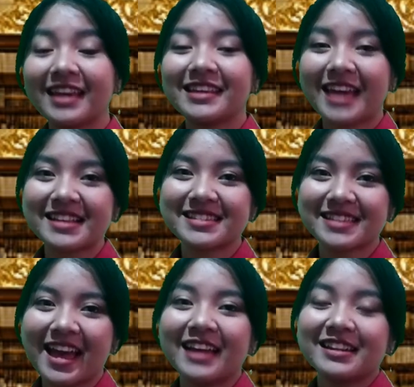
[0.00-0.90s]
Yes,
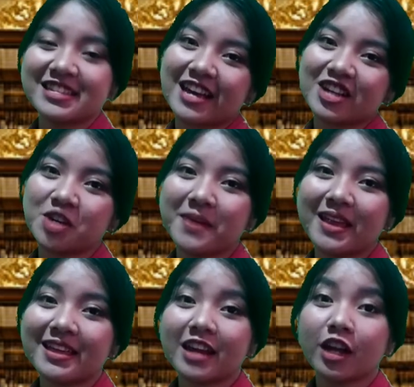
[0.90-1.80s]
discussion
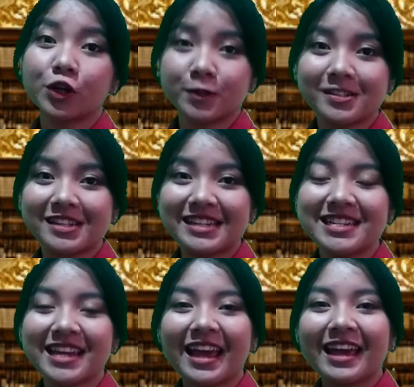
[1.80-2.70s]
method included
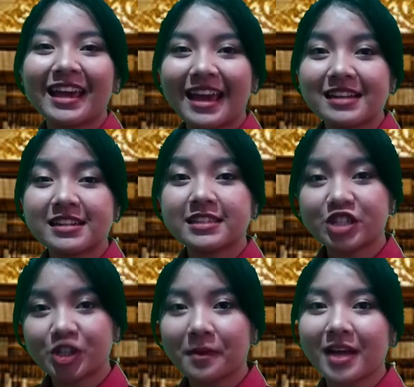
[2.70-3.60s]
in the
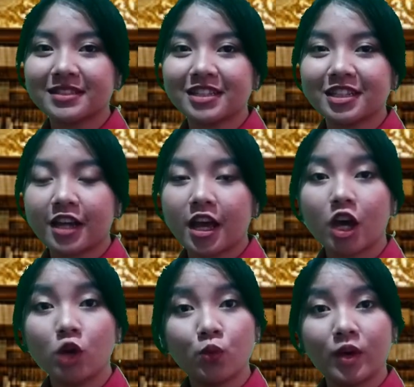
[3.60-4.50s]
teaching method,
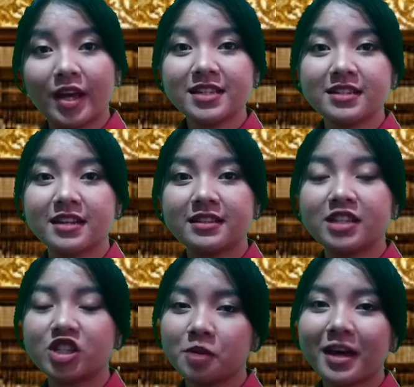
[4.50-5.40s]
in which the
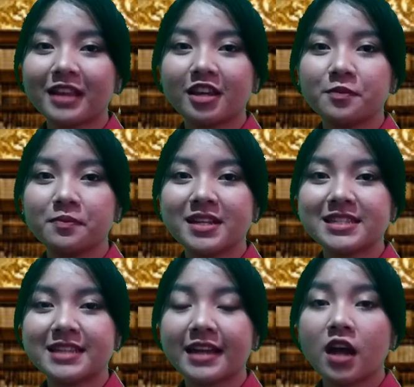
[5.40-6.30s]
teaching method means
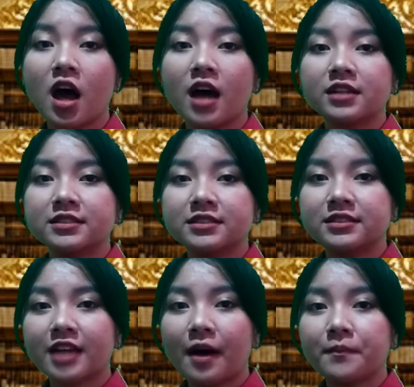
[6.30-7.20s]
that
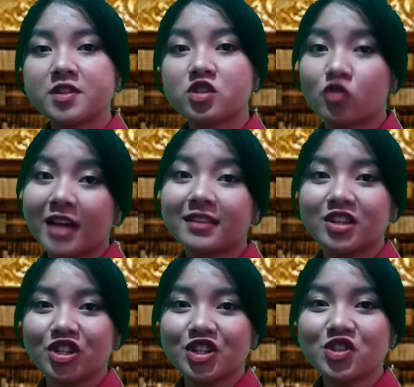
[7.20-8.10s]
some
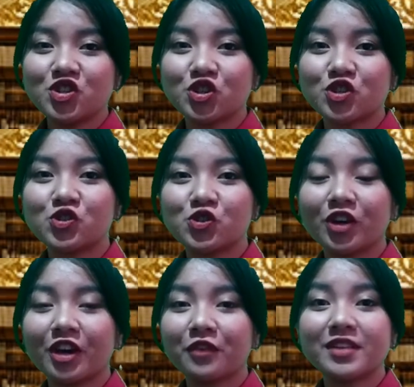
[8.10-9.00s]
strategies used to
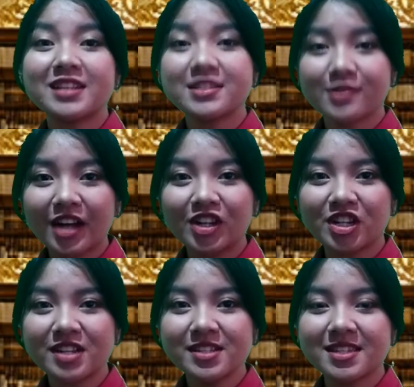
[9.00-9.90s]
give the
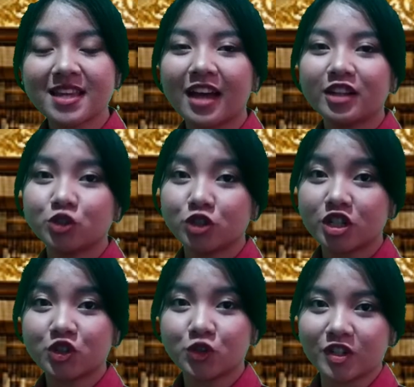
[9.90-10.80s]
instructions to the
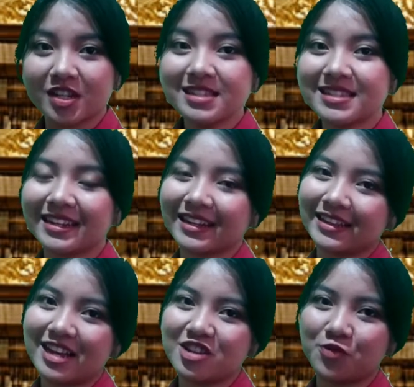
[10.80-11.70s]
students in the
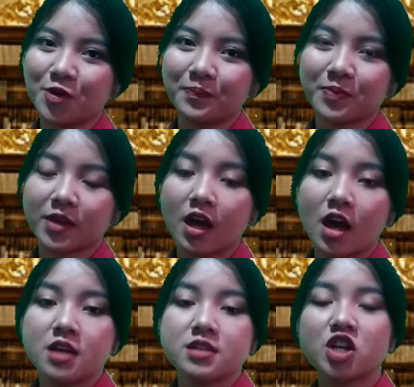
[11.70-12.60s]
classroom.
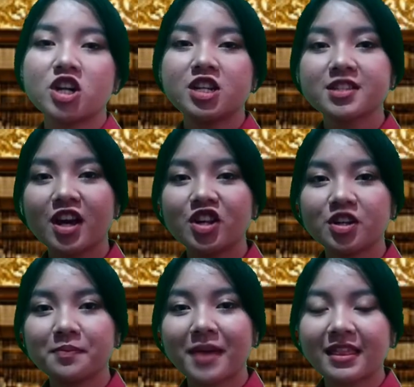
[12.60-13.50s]
So the
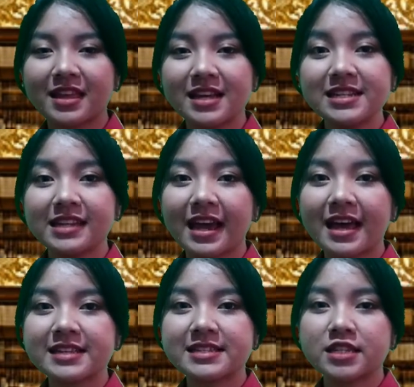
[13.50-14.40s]
discussion method
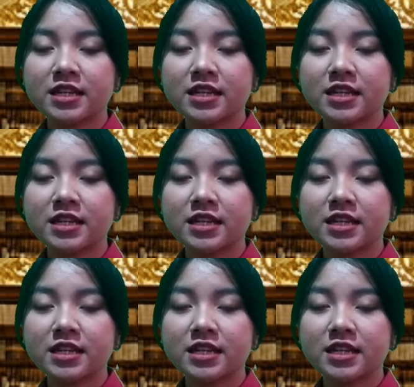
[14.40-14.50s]
is